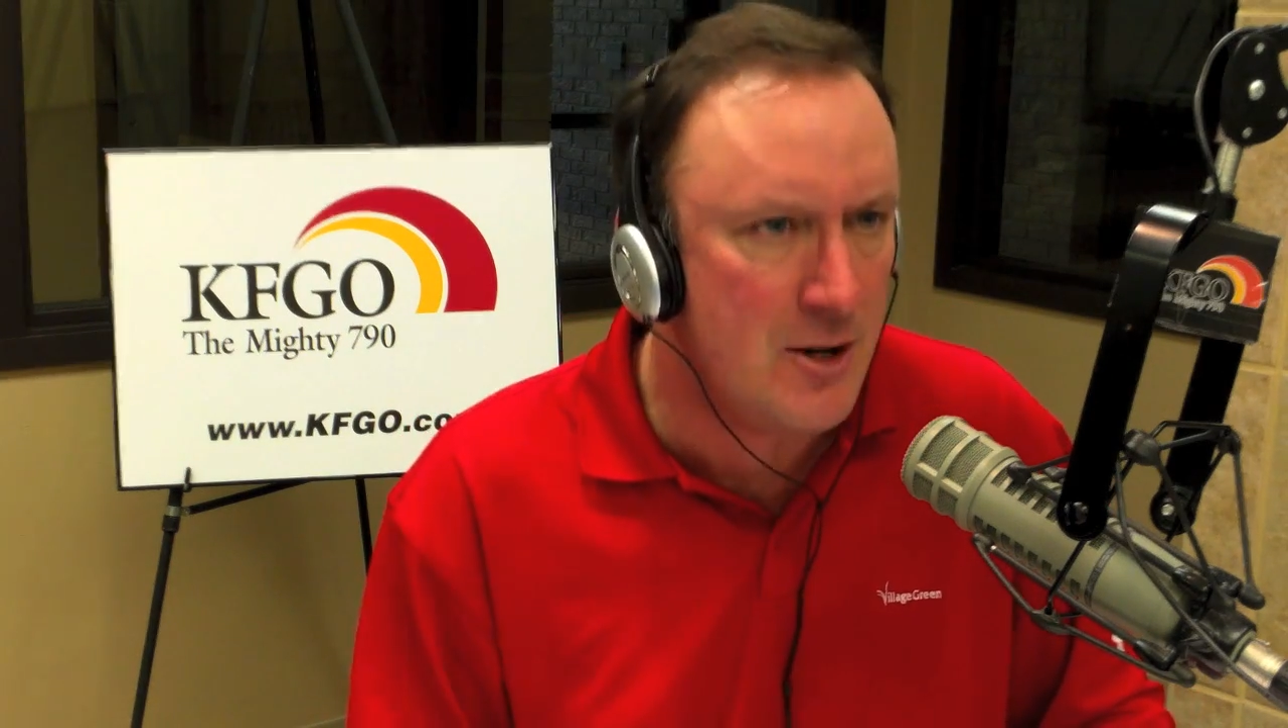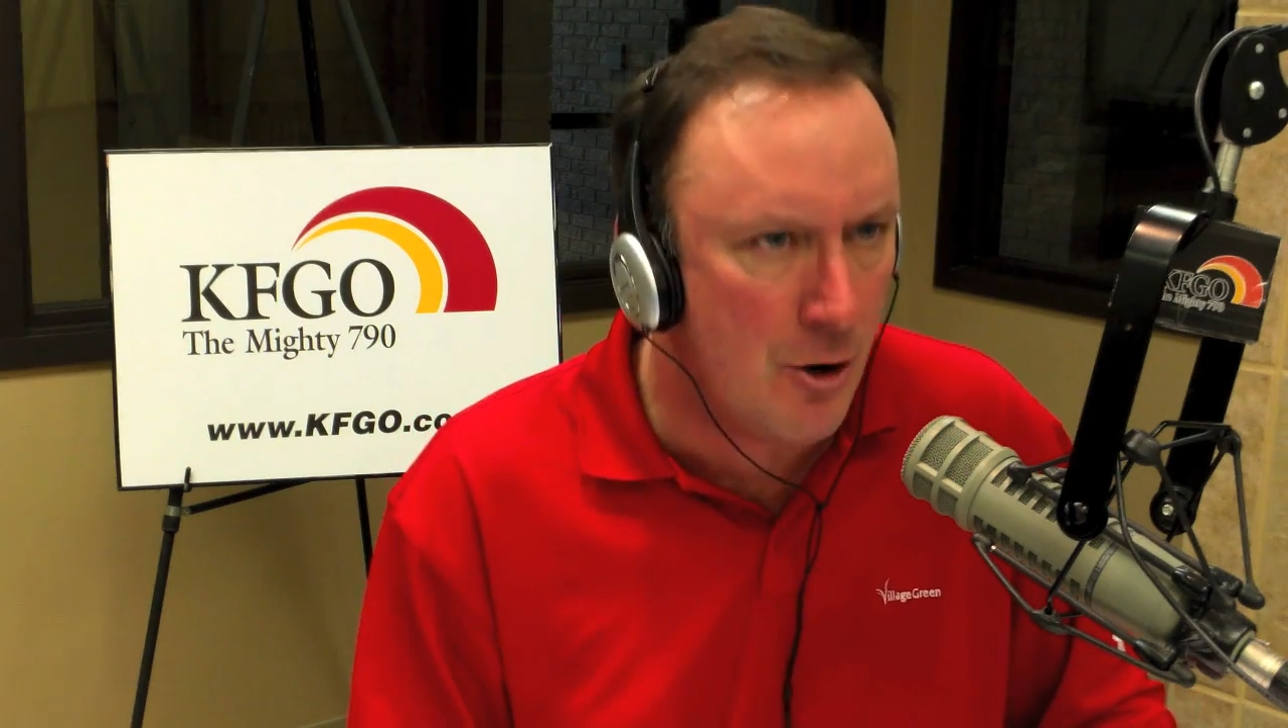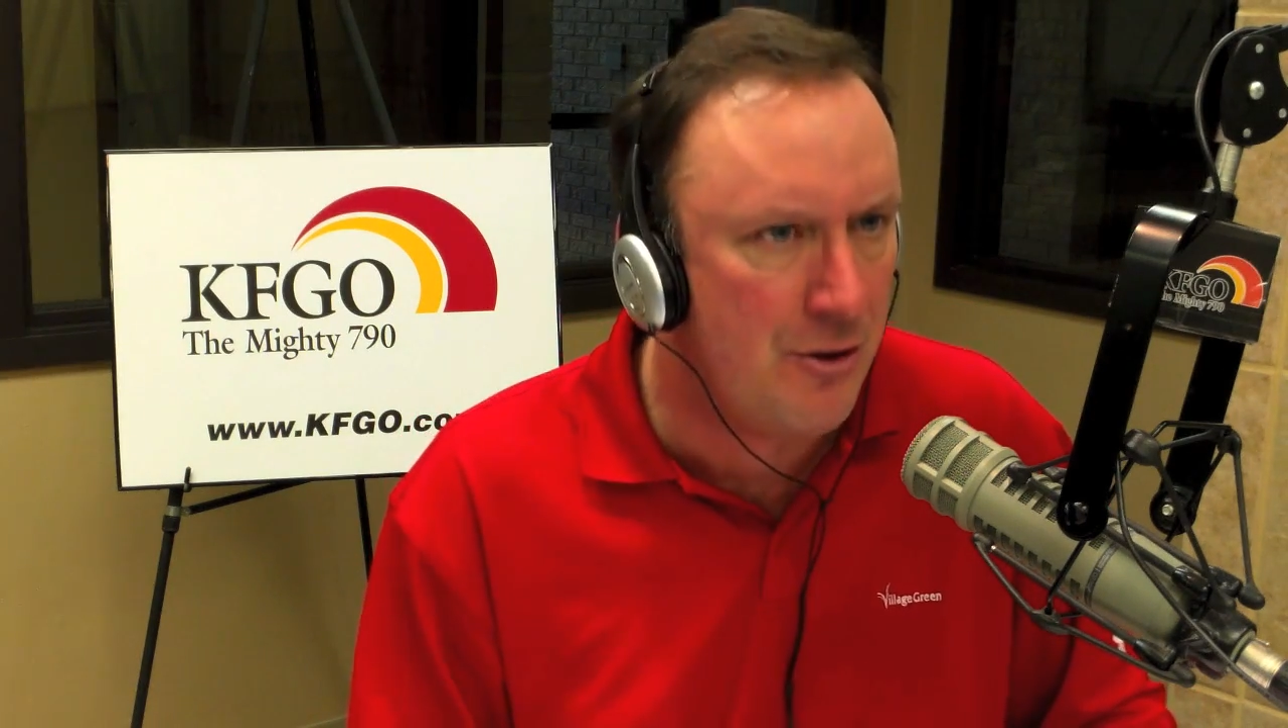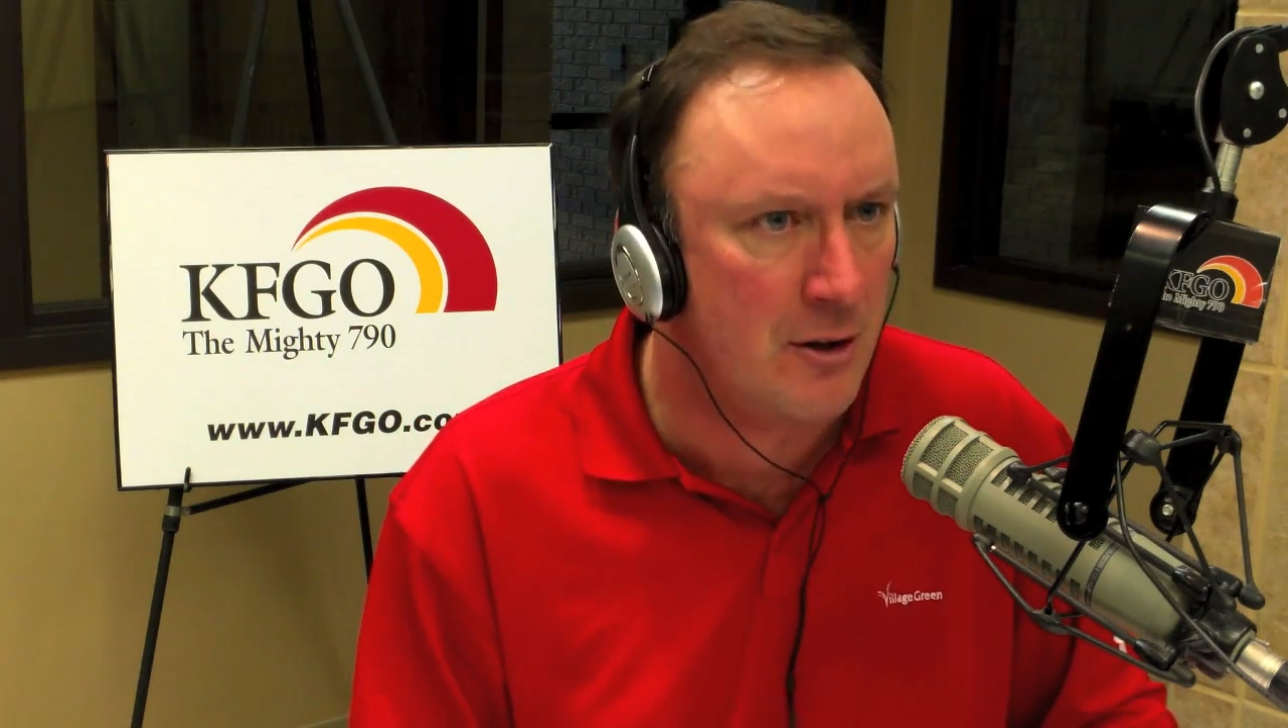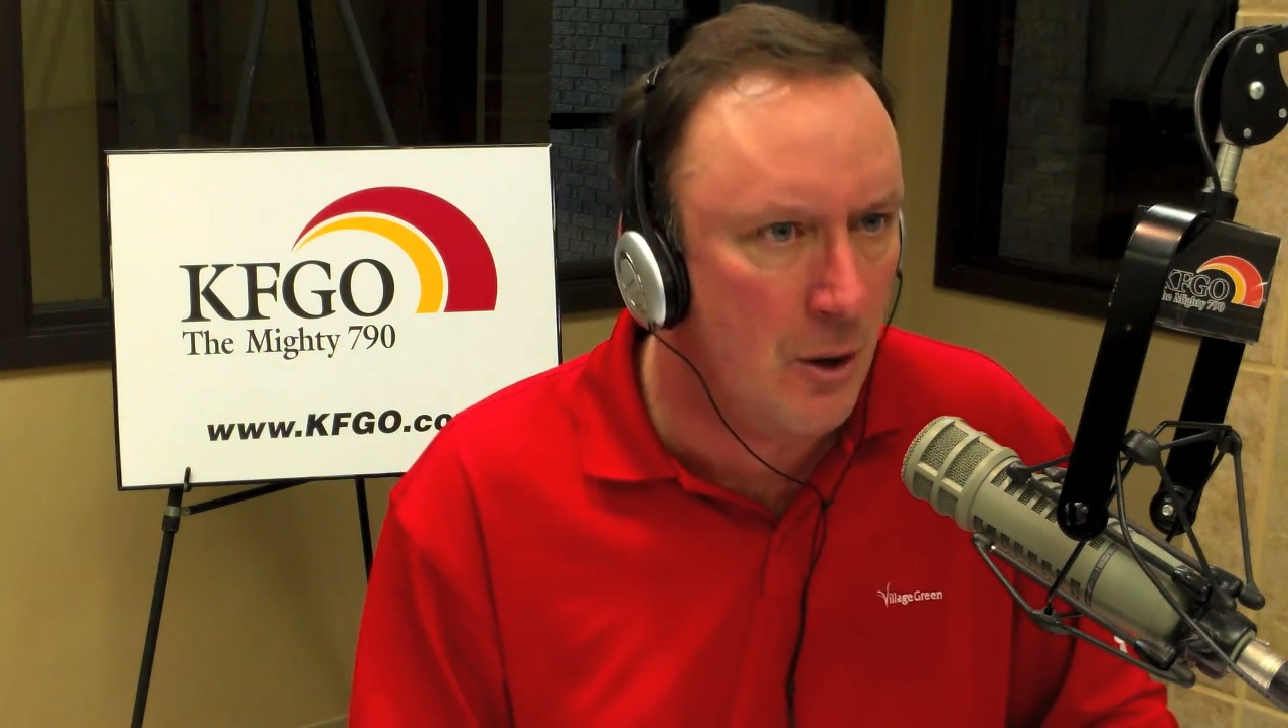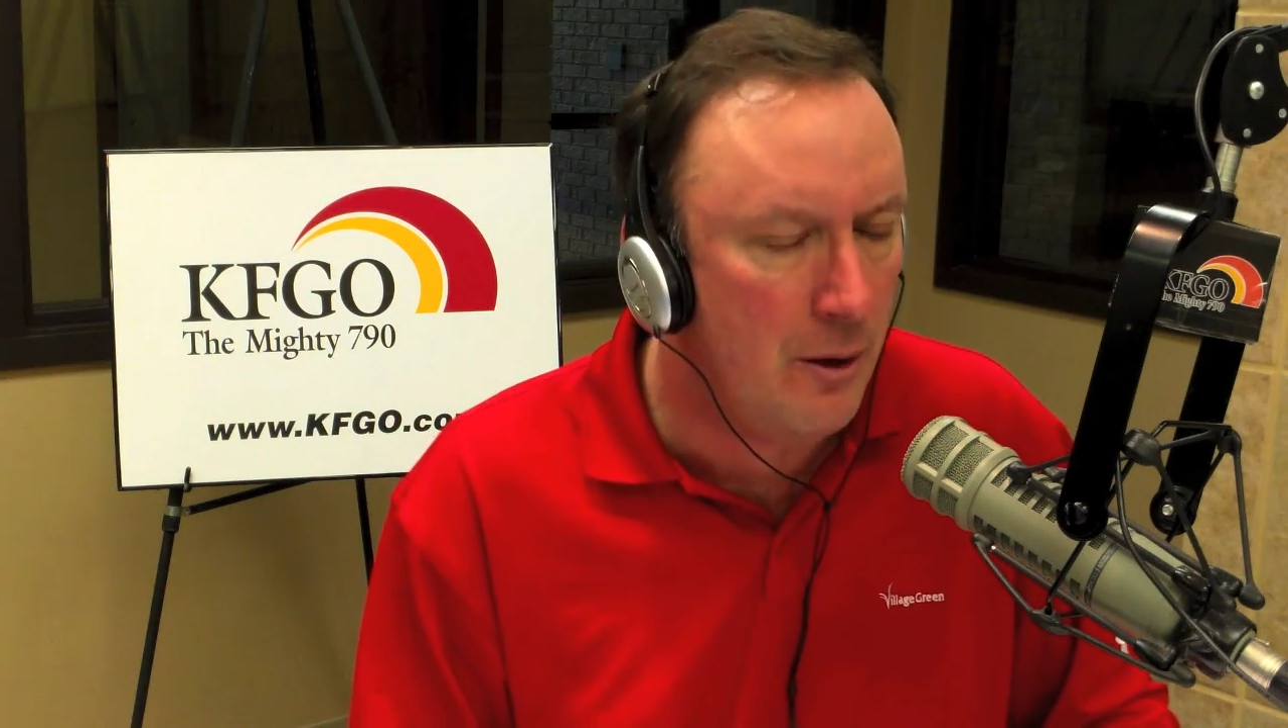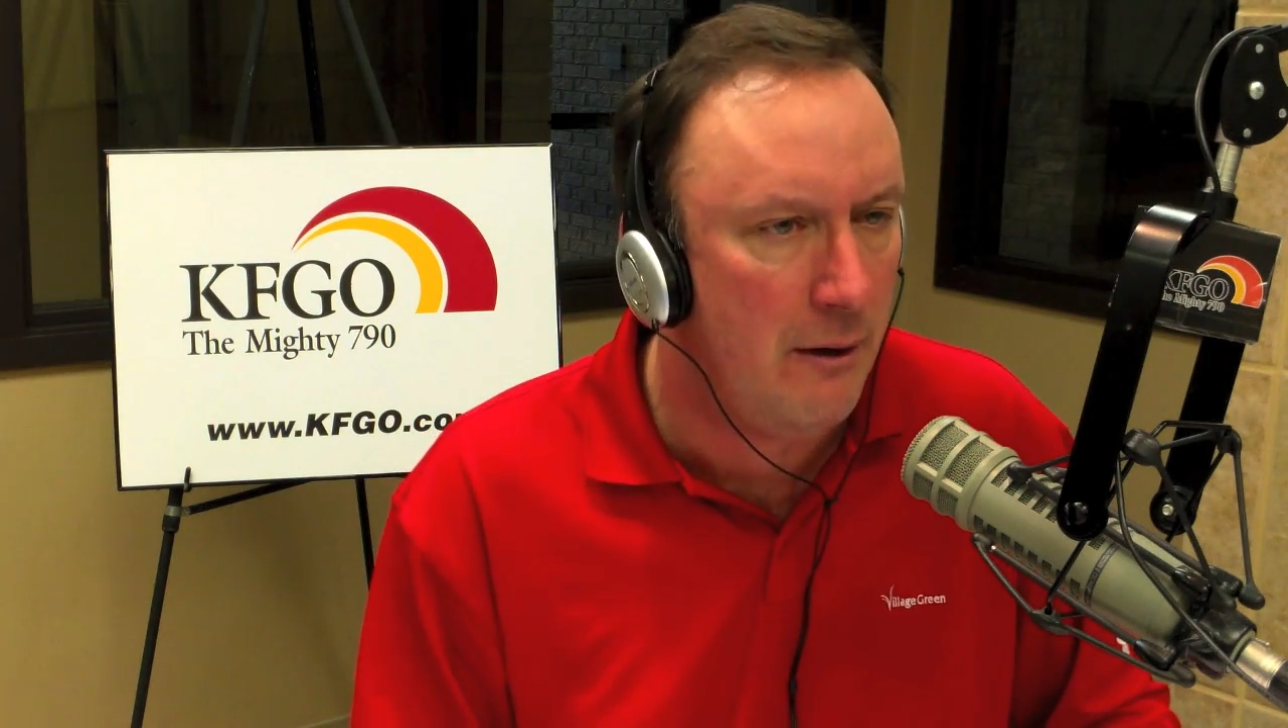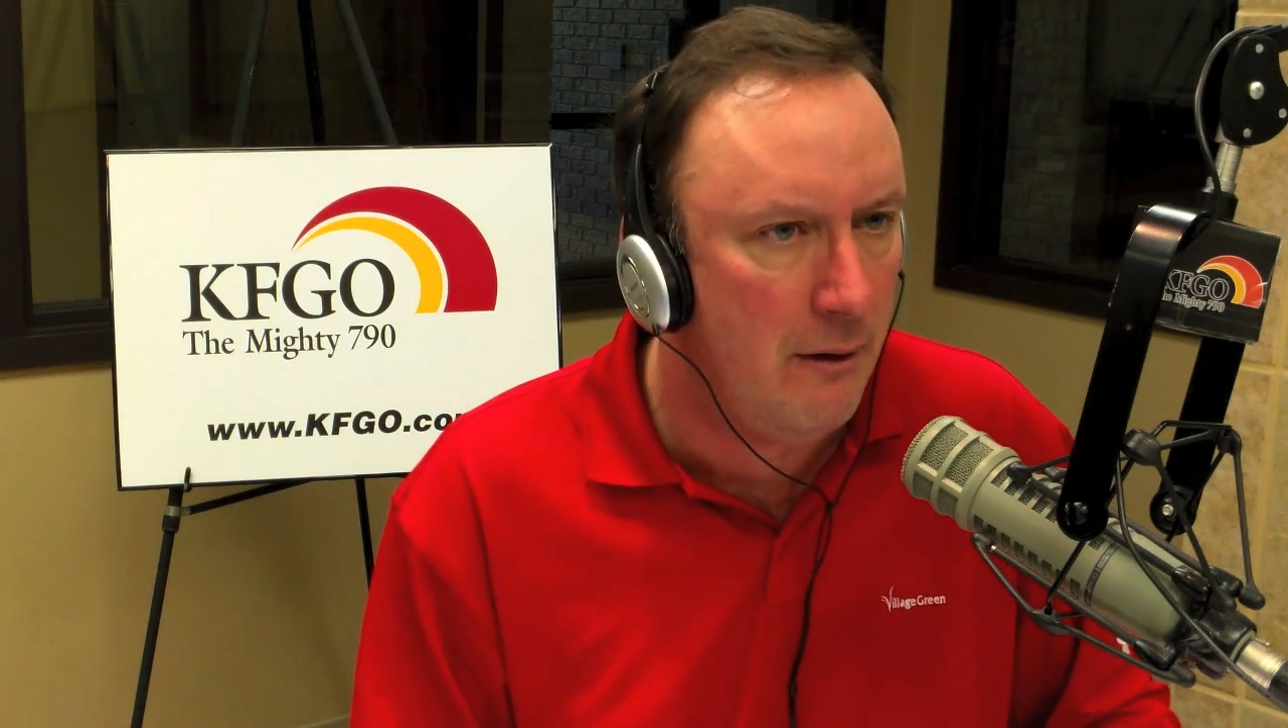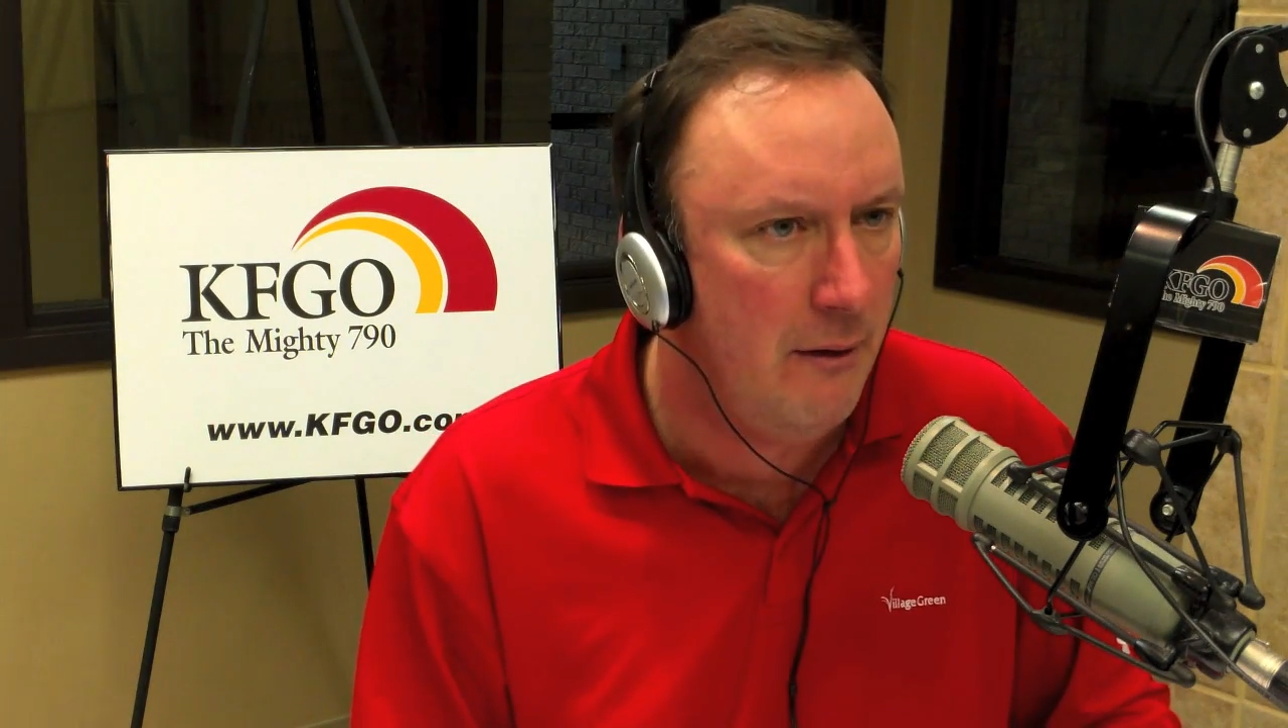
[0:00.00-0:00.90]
North Dakota.